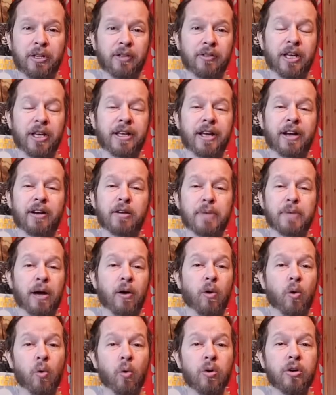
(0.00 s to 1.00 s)
They care
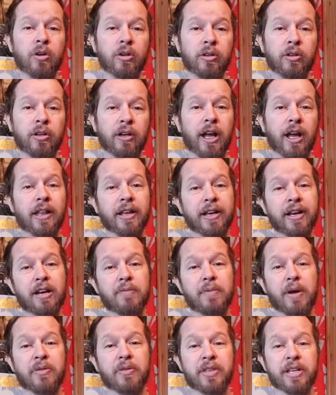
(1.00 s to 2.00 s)
about order and they care
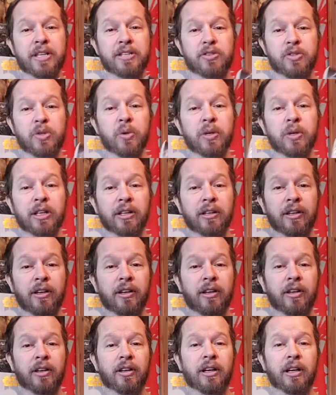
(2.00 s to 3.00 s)
about things doing
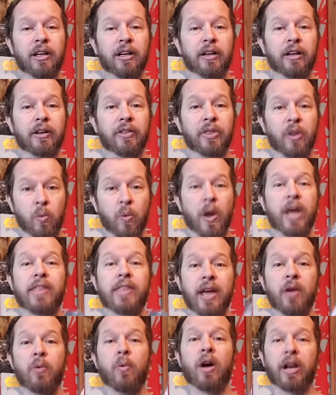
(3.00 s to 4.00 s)
uh, the way
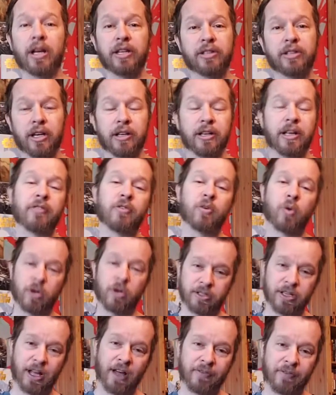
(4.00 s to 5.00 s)
they want it done. And of
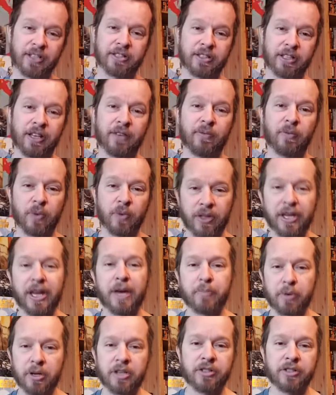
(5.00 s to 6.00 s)
course, obviously, when the
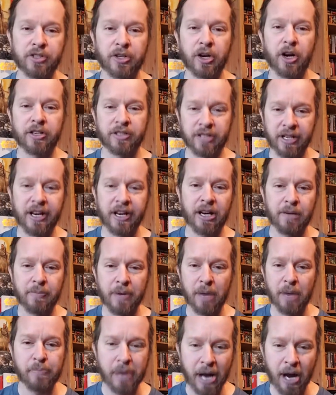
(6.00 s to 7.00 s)
is in charge, they care
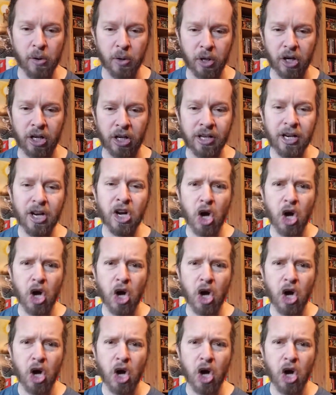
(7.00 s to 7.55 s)
about power.